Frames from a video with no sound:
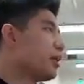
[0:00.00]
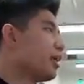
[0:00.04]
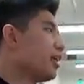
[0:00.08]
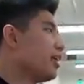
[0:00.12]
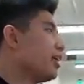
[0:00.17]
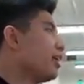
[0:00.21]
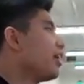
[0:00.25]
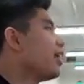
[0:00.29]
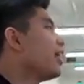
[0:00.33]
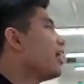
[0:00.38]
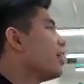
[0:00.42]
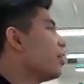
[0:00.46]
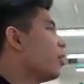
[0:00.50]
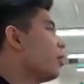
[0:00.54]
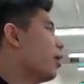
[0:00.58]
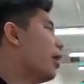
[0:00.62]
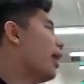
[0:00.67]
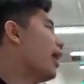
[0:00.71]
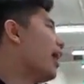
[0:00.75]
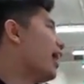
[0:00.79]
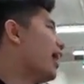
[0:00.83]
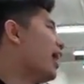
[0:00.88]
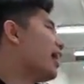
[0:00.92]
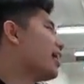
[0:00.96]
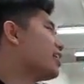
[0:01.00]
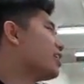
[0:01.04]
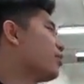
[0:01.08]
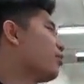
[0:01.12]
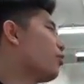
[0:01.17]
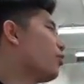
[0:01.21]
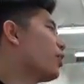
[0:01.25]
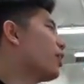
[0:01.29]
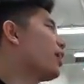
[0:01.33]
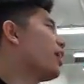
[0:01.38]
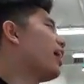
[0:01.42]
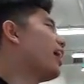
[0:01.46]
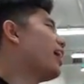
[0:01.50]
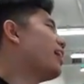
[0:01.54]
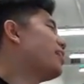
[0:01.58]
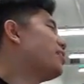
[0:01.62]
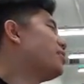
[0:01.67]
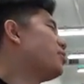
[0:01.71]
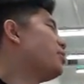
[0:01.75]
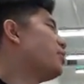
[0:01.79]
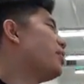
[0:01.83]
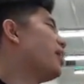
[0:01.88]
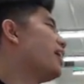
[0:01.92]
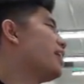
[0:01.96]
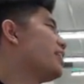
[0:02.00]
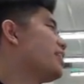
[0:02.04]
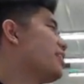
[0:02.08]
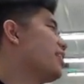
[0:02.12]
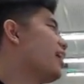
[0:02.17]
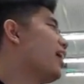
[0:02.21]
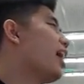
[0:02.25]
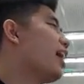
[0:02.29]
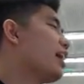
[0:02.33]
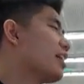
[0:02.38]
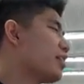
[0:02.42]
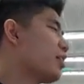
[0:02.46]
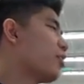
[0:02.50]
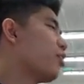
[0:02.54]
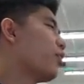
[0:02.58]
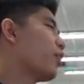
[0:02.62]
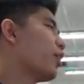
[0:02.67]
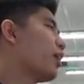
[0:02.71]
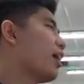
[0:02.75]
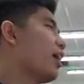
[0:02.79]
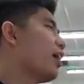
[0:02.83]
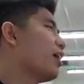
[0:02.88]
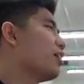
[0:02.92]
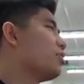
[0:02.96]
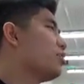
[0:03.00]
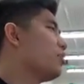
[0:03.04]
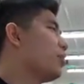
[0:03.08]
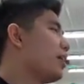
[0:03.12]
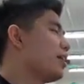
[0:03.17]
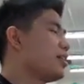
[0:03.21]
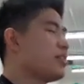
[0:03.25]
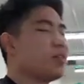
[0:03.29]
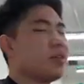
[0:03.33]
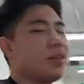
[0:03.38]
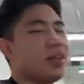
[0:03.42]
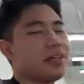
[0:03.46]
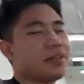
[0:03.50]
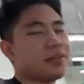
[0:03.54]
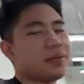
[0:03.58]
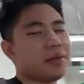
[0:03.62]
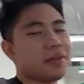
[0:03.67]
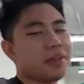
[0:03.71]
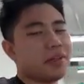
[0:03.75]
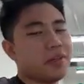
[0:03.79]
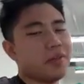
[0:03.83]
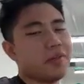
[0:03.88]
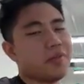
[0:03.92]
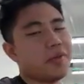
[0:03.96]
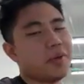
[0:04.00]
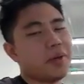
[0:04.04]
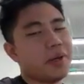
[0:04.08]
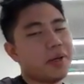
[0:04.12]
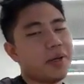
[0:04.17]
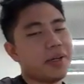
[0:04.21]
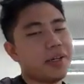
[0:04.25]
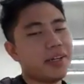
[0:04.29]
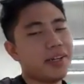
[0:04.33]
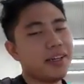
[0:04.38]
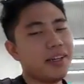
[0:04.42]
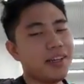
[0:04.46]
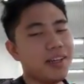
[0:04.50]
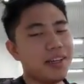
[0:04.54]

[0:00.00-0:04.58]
me. Yeah, no, I, actually figured out how to do that. So I actually figured out how to do that. So that's what I'm gonna do for now.